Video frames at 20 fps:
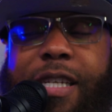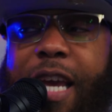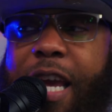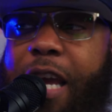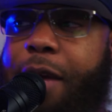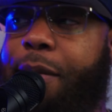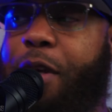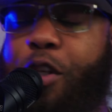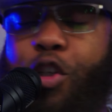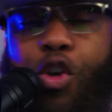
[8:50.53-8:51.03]

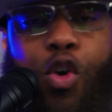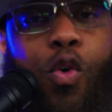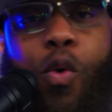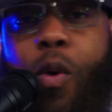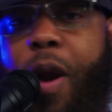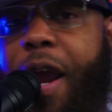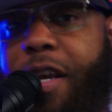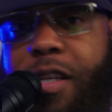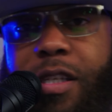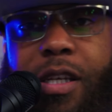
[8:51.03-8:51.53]
team is
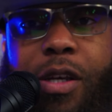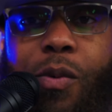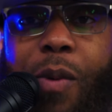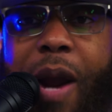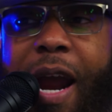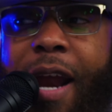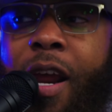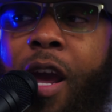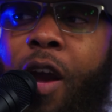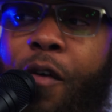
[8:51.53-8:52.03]
crazy,
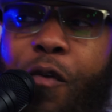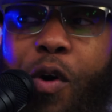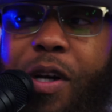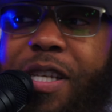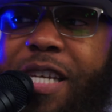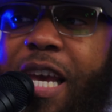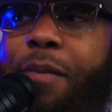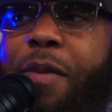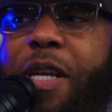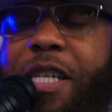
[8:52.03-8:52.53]
right? For a
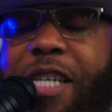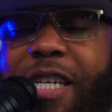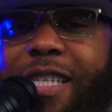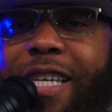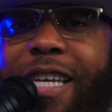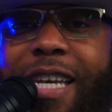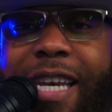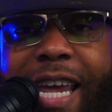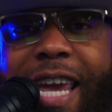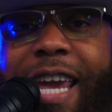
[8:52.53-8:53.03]
team that
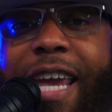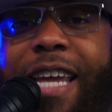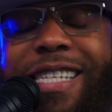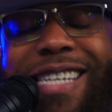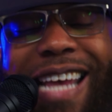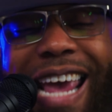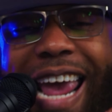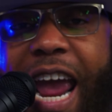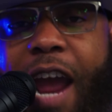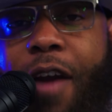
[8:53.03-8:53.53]
just
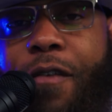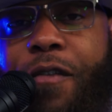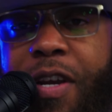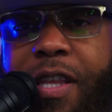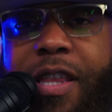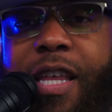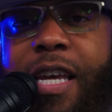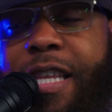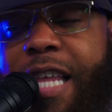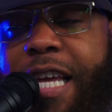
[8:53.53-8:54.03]
needs
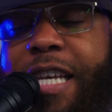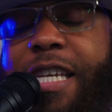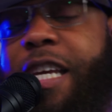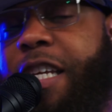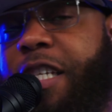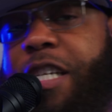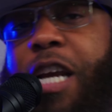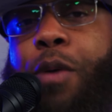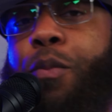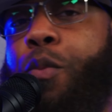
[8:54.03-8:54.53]
everything that
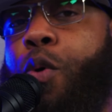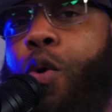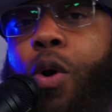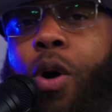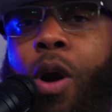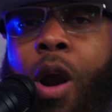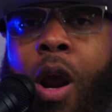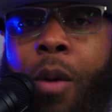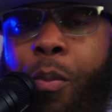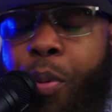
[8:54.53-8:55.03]
DJ
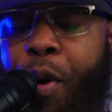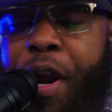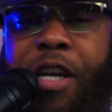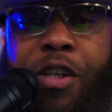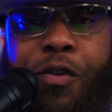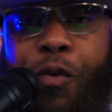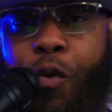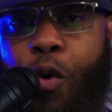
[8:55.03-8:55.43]
Moore brings,